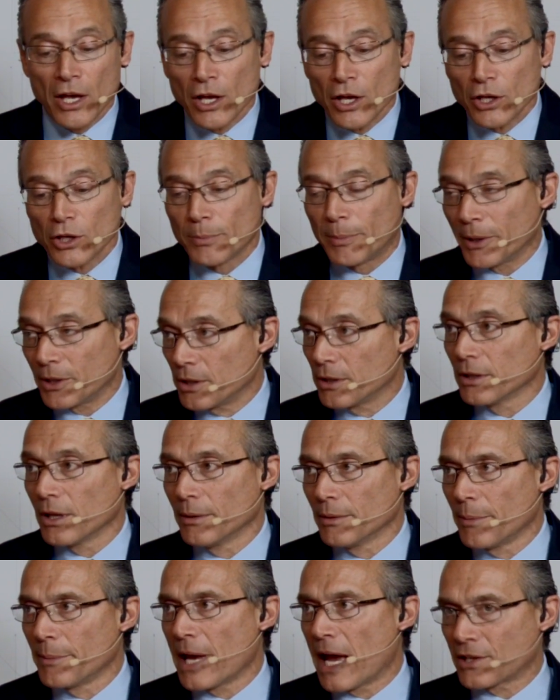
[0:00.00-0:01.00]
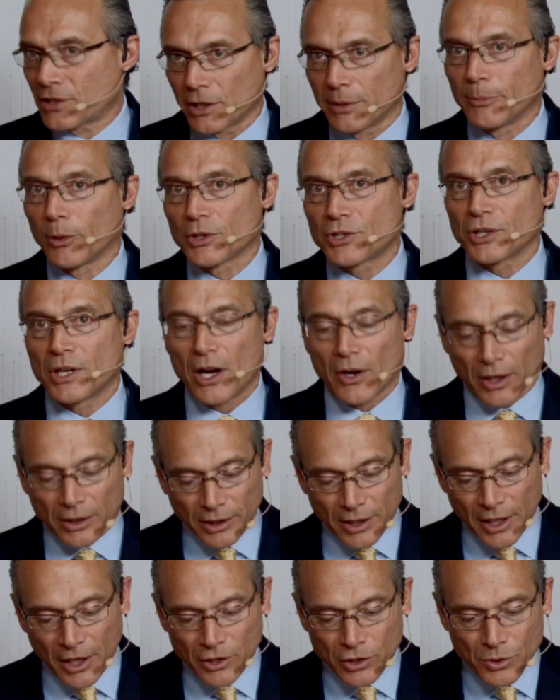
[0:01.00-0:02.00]
you but let me ask you more
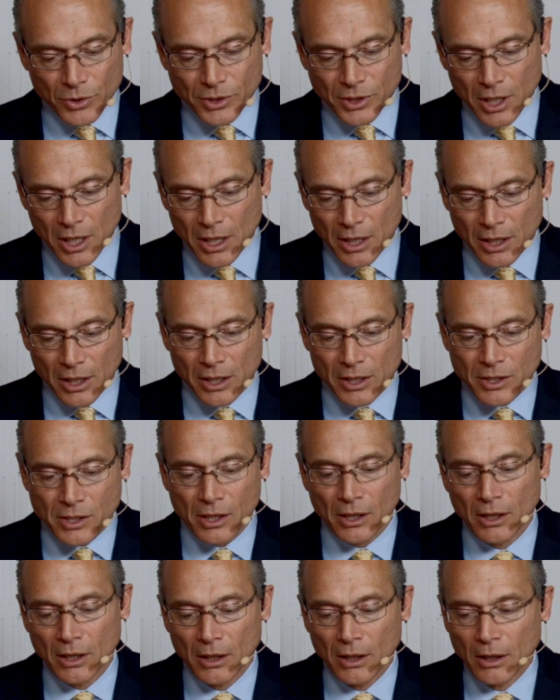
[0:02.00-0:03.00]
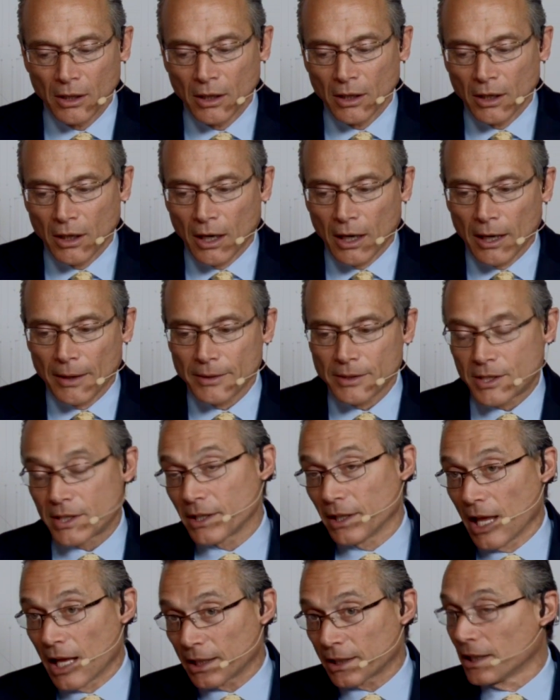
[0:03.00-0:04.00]
generically then. You see these uh, you see
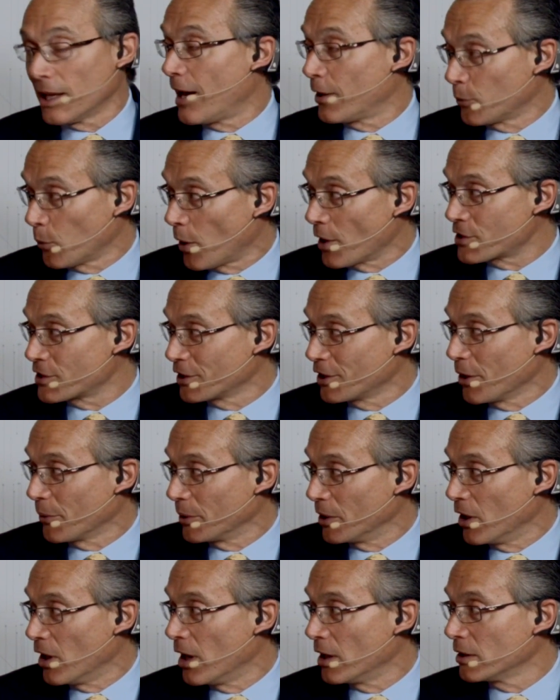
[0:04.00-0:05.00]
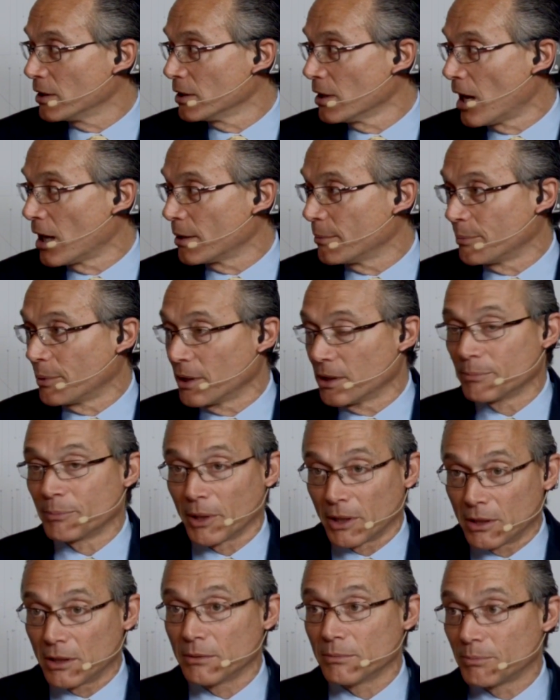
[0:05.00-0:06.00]
a lot of cloud washing going on, a lot of, yeah. but,
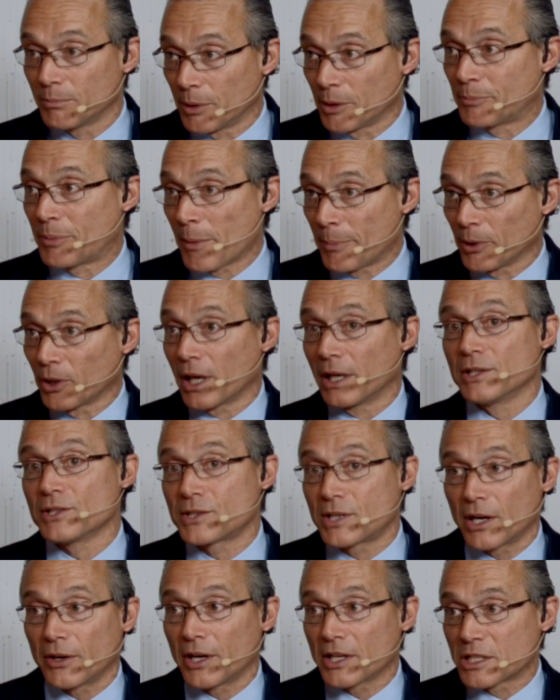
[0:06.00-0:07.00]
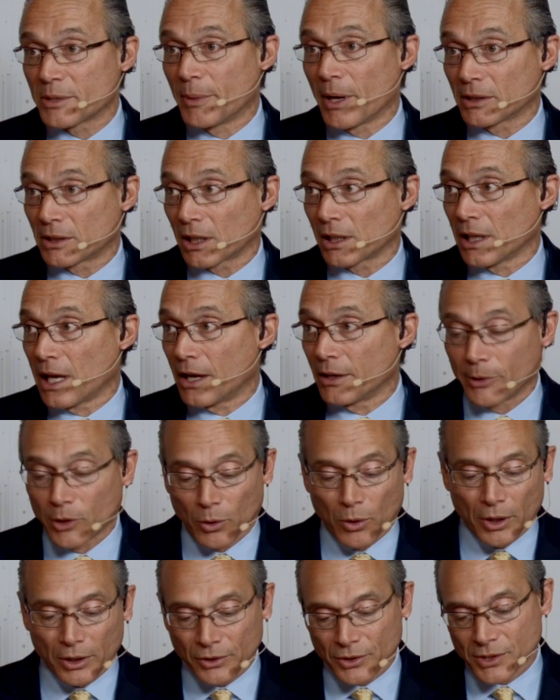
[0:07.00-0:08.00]
but, but people are getting serious about the cloud. I mean,
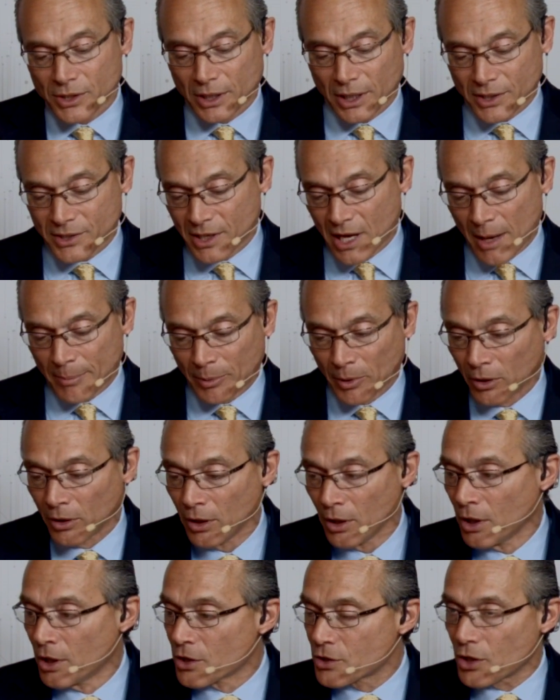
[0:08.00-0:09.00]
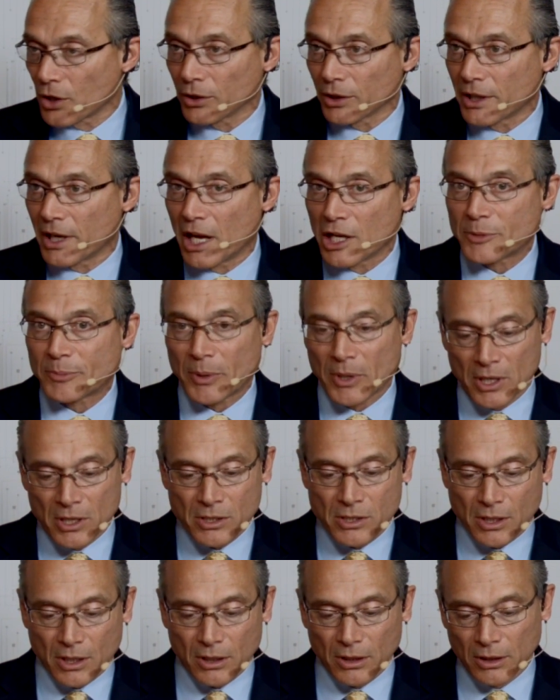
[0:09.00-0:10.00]
Oracle's an example, certainly
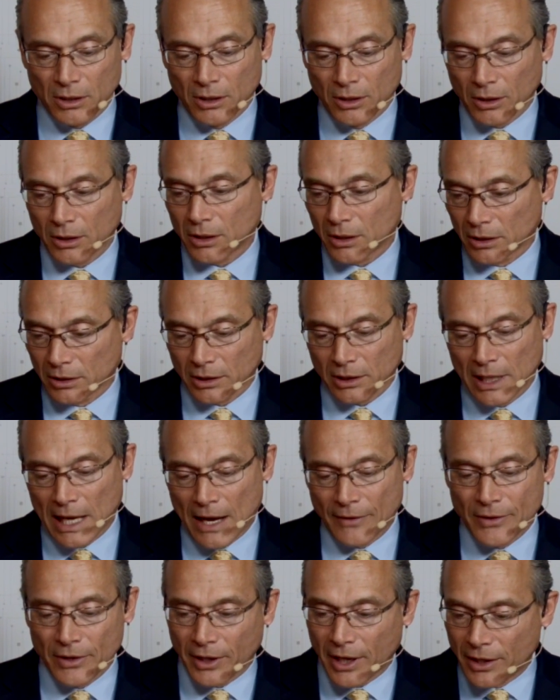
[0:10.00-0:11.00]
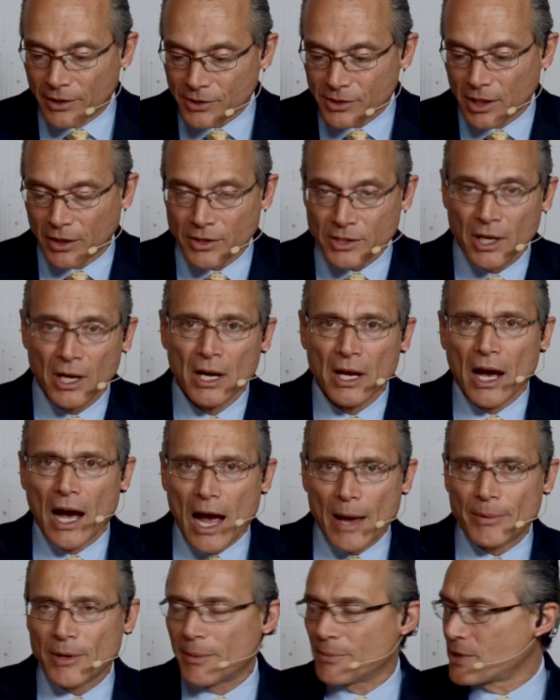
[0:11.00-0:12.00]
HP's you know, cloud, they're getting serious.
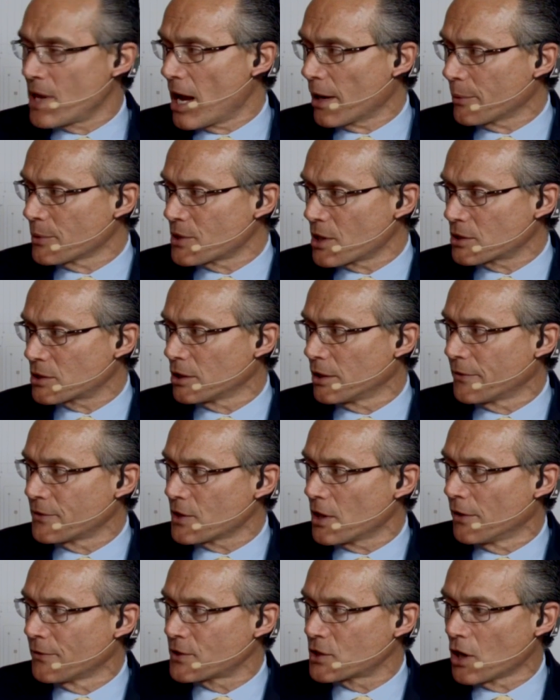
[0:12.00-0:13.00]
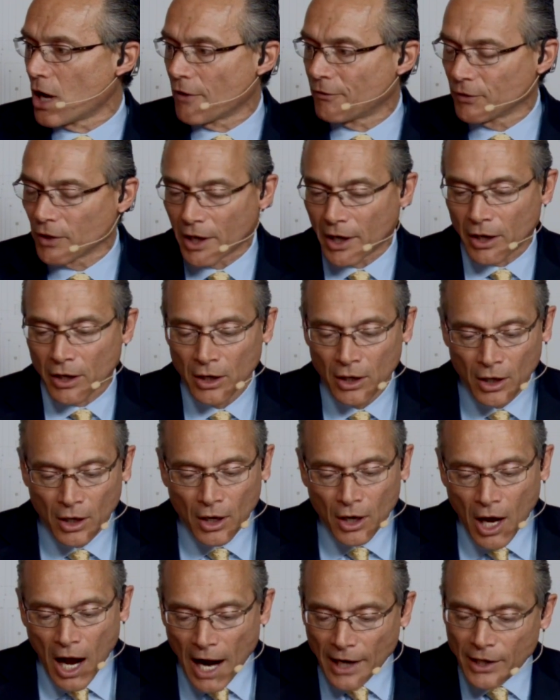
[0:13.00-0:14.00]
IBM's acquisition of, of SoftLayer. Mm
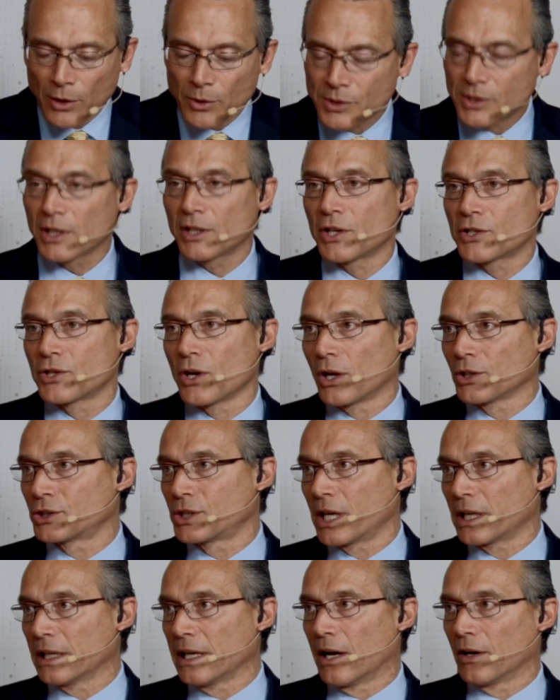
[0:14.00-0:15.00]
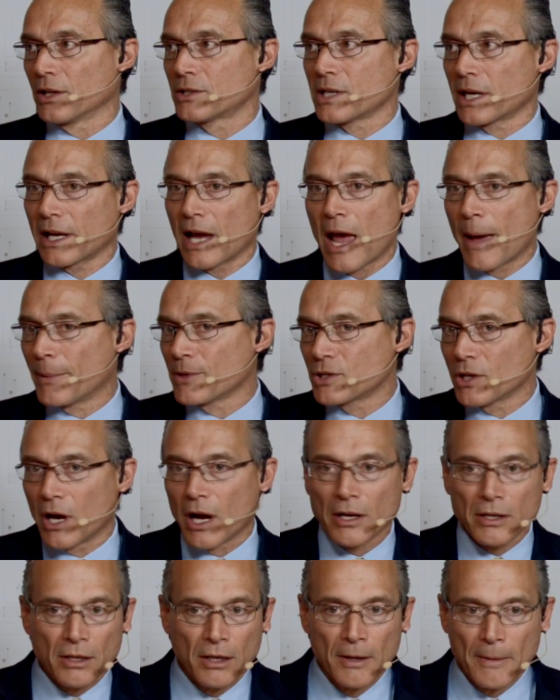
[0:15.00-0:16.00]
-hmm. How do you see this all shaking out? It's like Amazon,